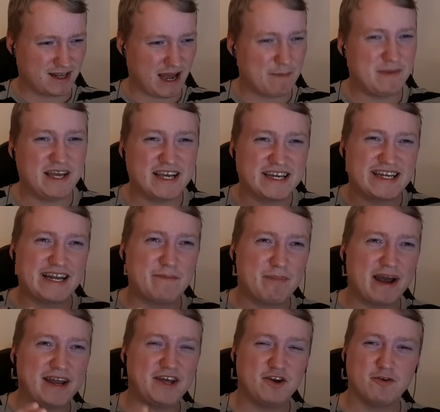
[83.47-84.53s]
I mean, can they
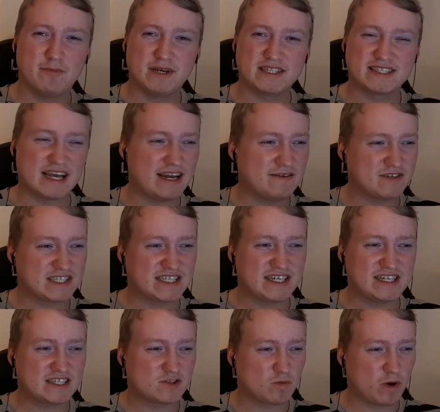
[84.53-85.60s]
bite humans? I never
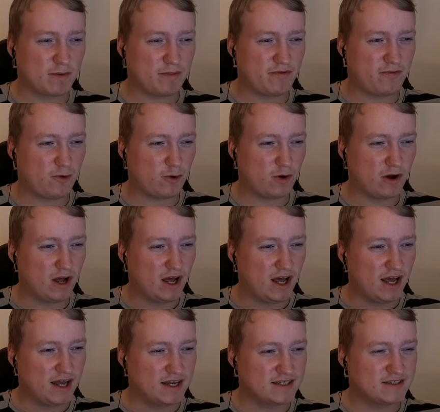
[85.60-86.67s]
seen this one before.
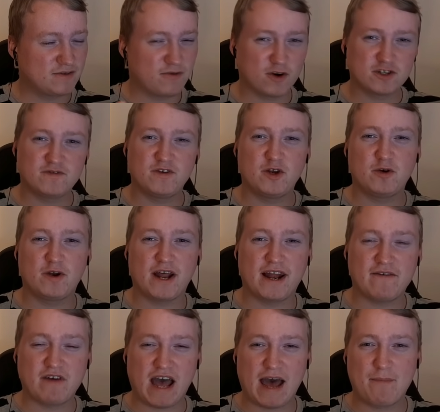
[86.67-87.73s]
This is the first video that
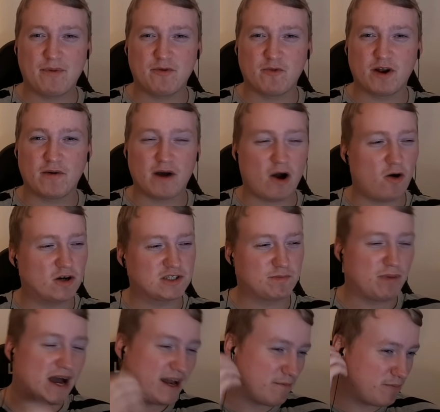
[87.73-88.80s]
ever happened where a horse
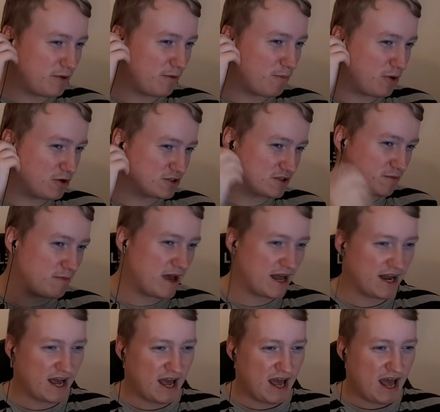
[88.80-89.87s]
bite a person,
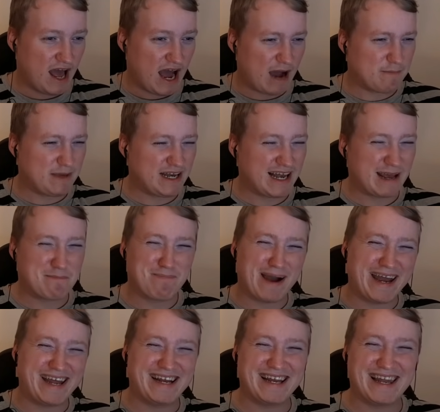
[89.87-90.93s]
man. I mean, like
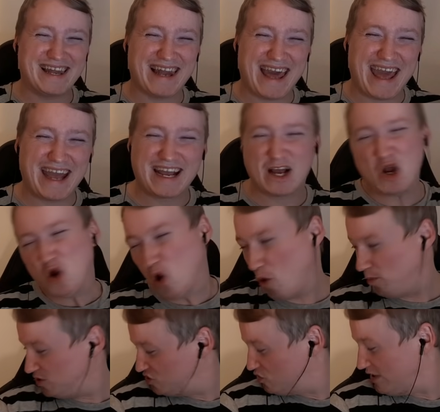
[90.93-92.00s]
biting the leg, go
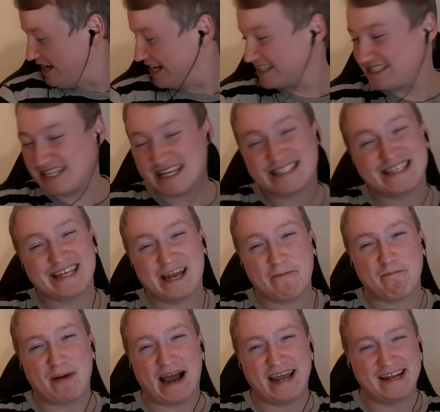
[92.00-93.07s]
between like this and
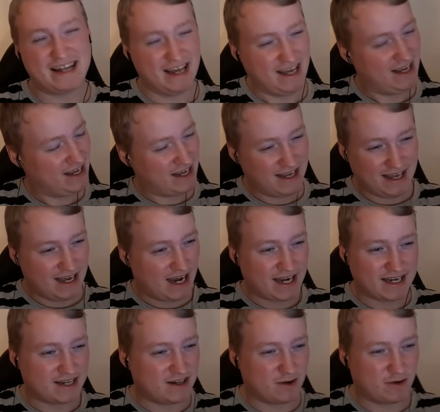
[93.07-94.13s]
then bite? I
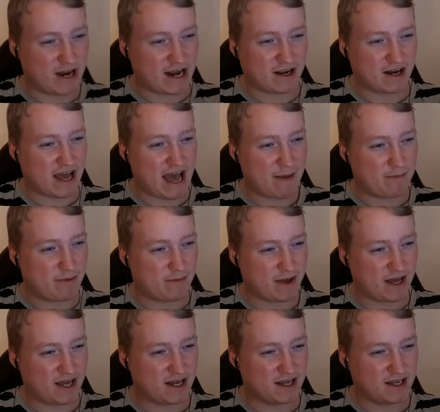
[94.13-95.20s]
didn't know that could happen,
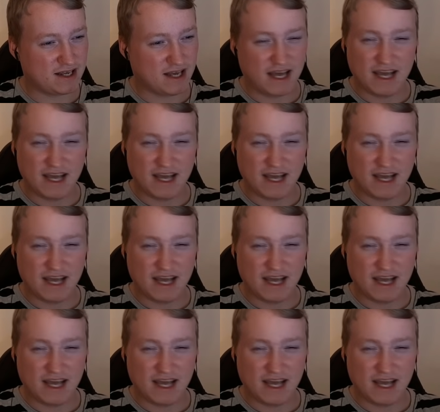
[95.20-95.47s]
man.